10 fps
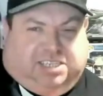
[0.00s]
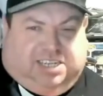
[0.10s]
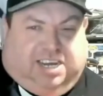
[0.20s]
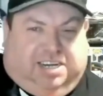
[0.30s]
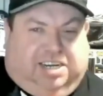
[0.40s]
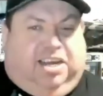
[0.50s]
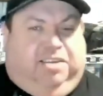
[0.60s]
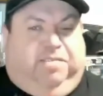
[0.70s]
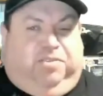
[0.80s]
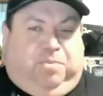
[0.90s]
exit sign and
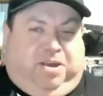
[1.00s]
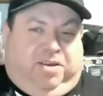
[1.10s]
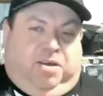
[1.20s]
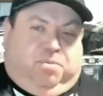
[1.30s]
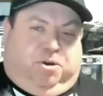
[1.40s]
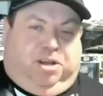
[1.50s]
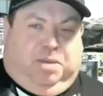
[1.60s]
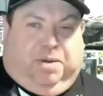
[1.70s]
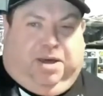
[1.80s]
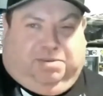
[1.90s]
like a few bit of
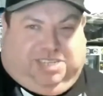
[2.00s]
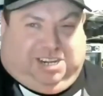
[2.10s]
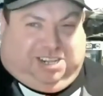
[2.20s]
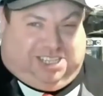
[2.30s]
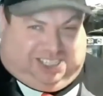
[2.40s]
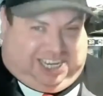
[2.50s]
boiler pipes on